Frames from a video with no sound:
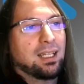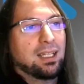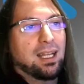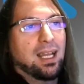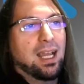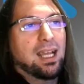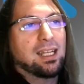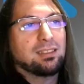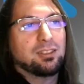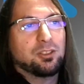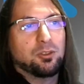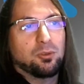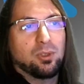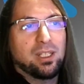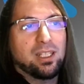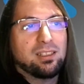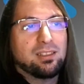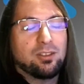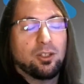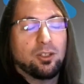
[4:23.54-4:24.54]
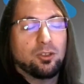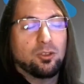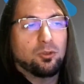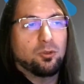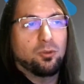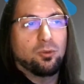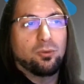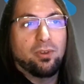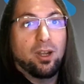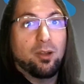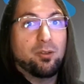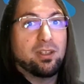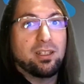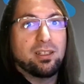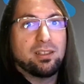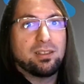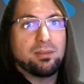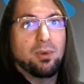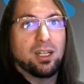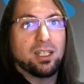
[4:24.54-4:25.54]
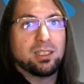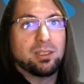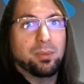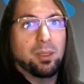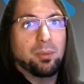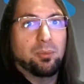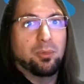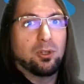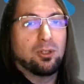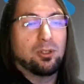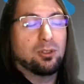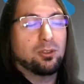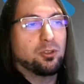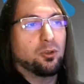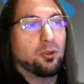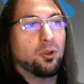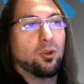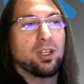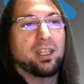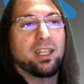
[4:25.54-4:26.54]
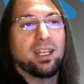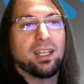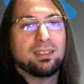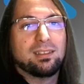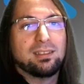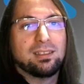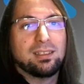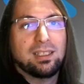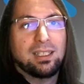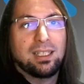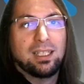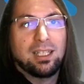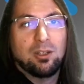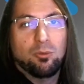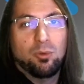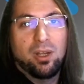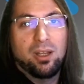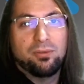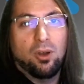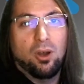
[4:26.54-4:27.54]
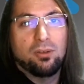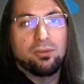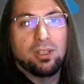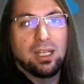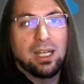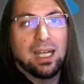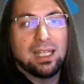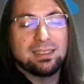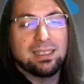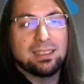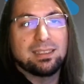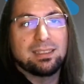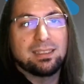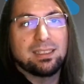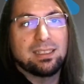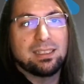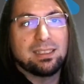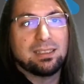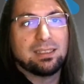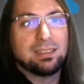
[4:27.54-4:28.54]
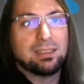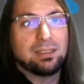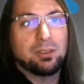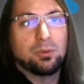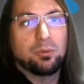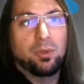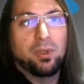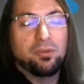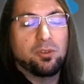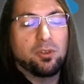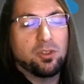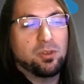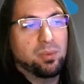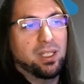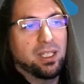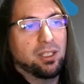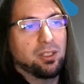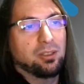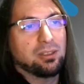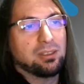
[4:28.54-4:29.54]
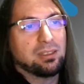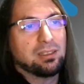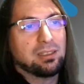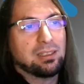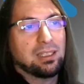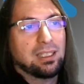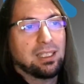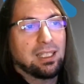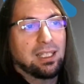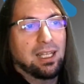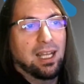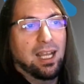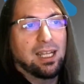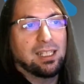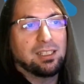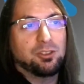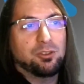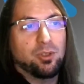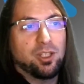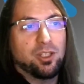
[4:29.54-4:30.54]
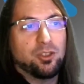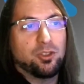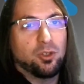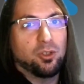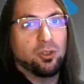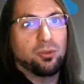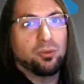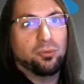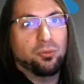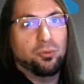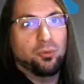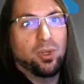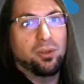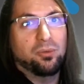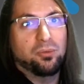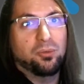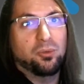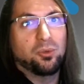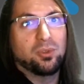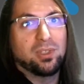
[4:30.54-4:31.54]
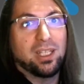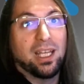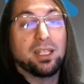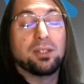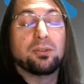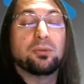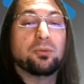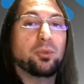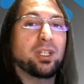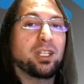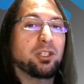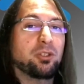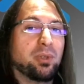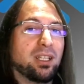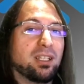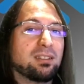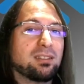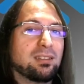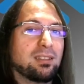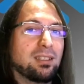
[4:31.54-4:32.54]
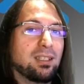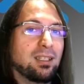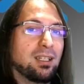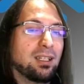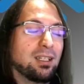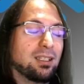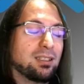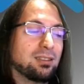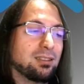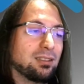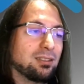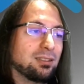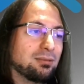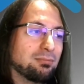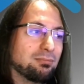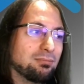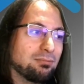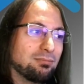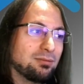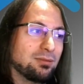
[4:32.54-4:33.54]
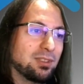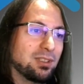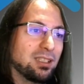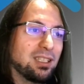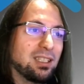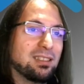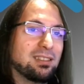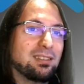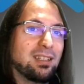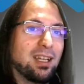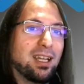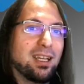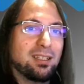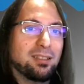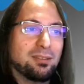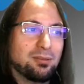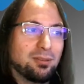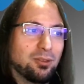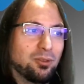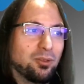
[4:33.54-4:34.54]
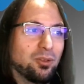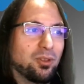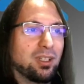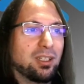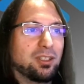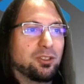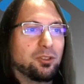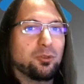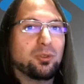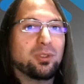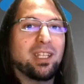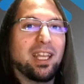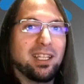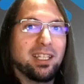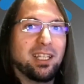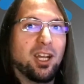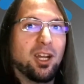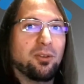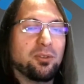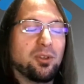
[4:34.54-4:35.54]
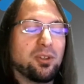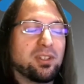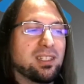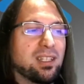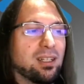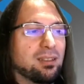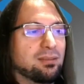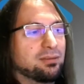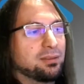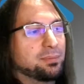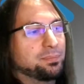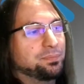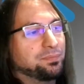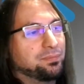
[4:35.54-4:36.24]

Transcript: and you listen to very smart people, you connect with other attendees, with the speakers, and you enjoy free food and free drinks. So this day, you take care of yourself.